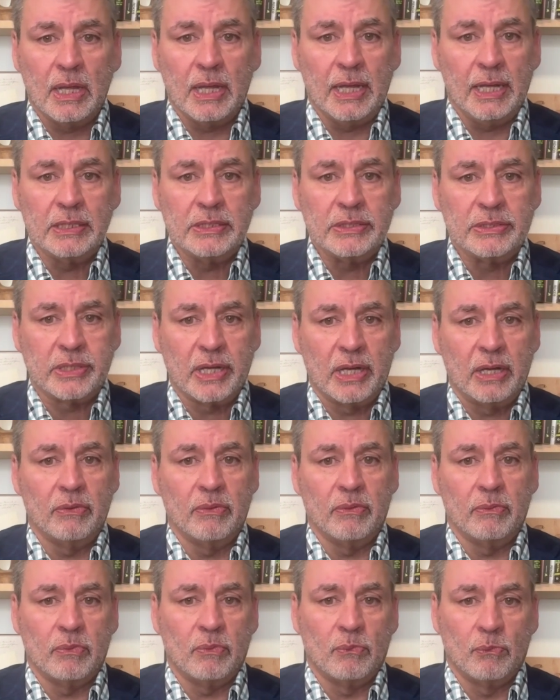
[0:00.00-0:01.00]
And
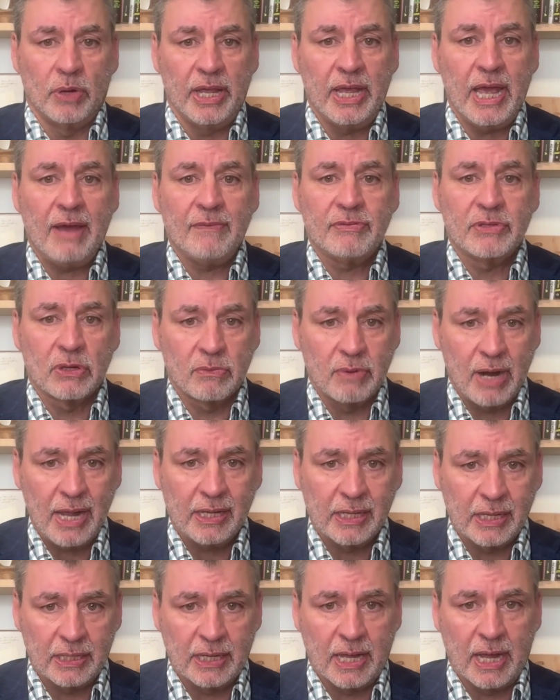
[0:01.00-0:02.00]
so we have to
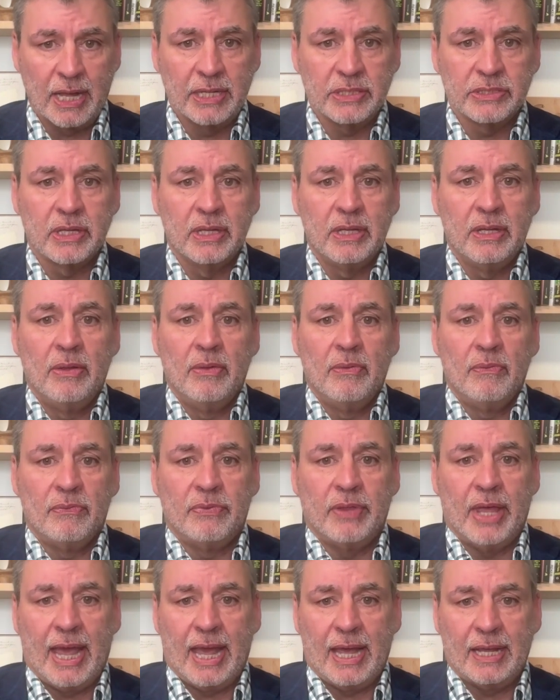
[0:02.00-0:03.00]
recognize
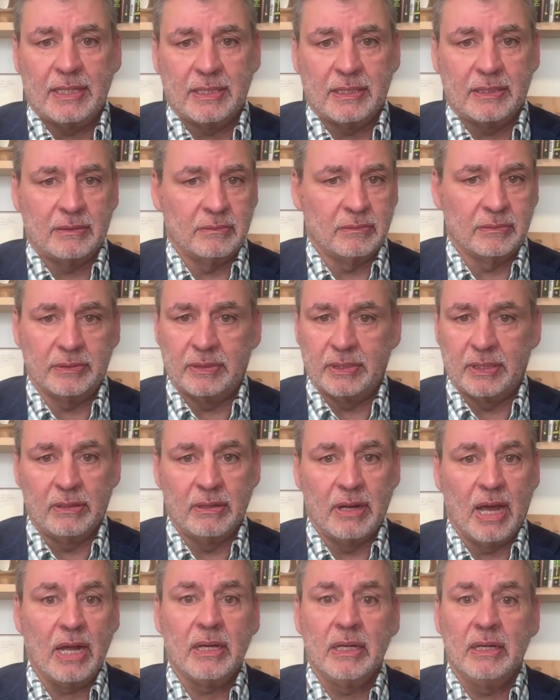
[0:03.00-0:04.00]
that they're
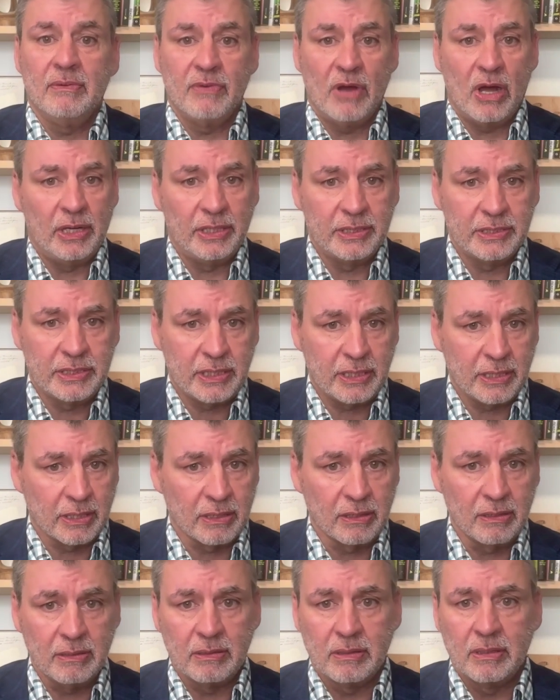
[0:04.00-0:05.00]
not going to
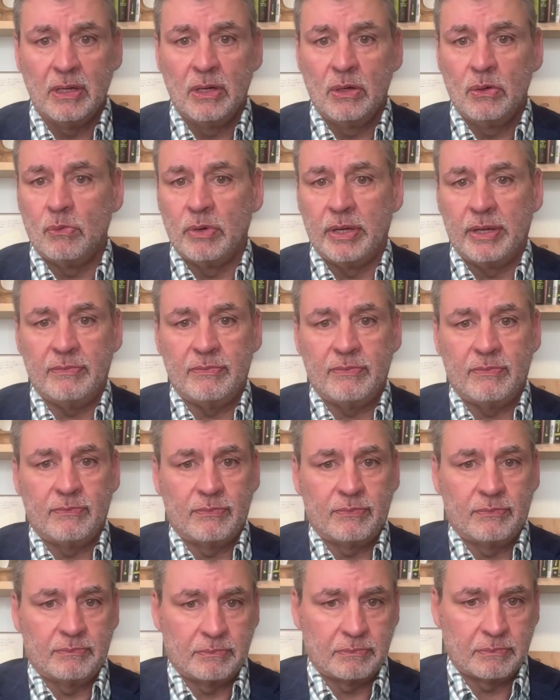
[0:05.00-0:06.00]
volunteer.
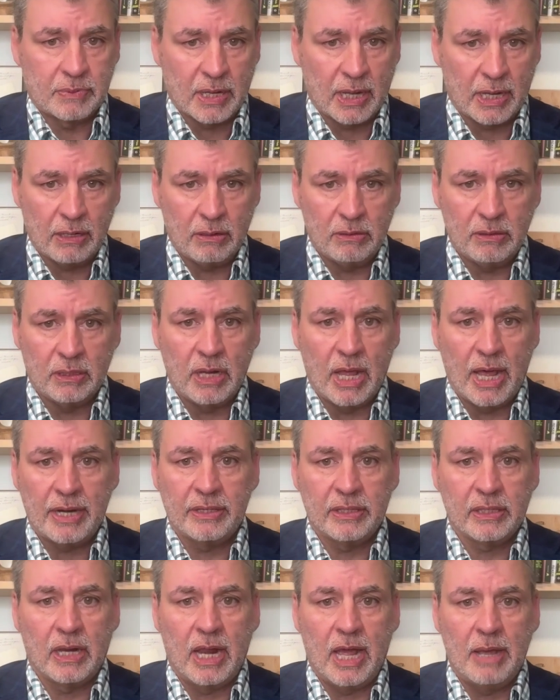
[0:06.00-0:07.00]
We've cut out a lot
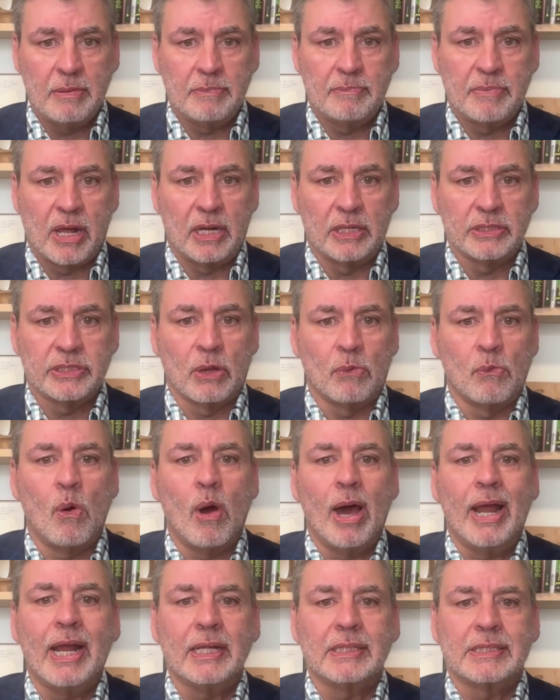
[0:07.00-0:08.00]
of the climate policy.
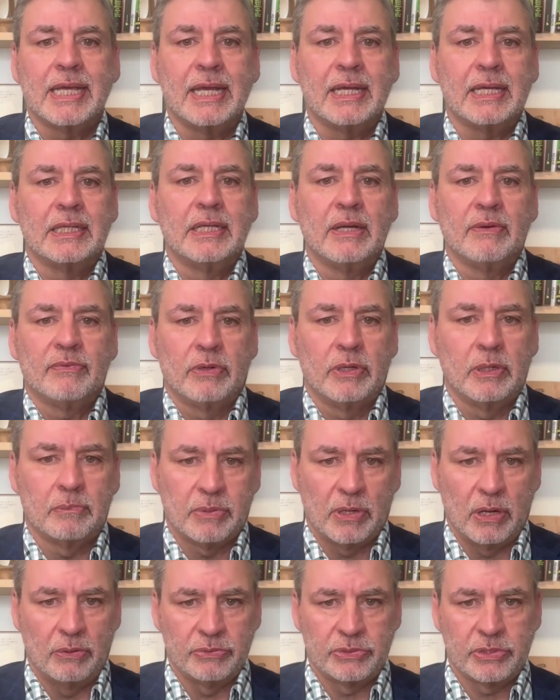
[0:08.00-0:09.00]
Why not take a different
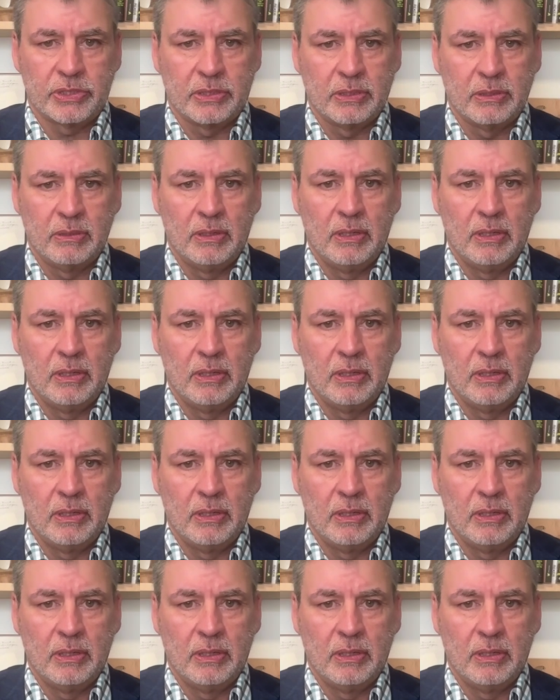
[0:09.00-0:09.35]
approach?